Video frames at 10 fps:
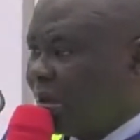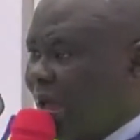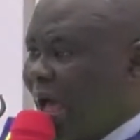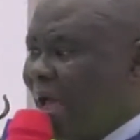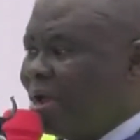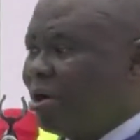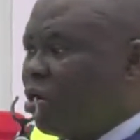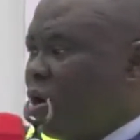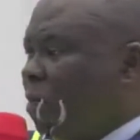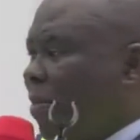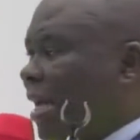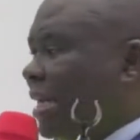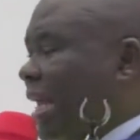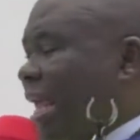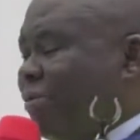I command
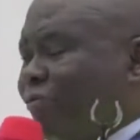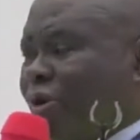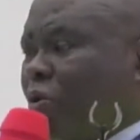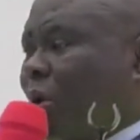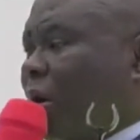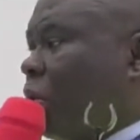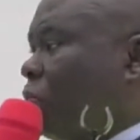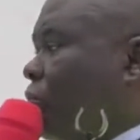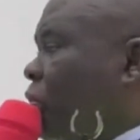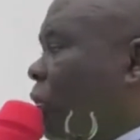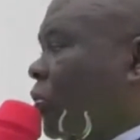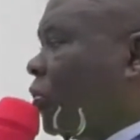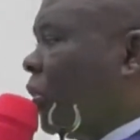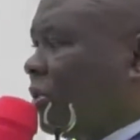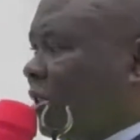every one of you to
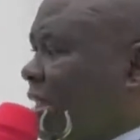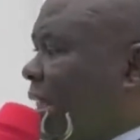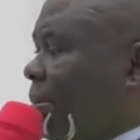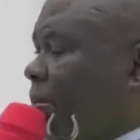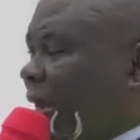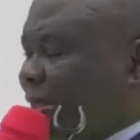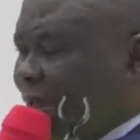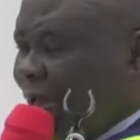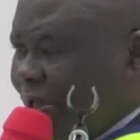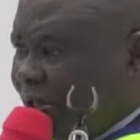succeed and be blessed in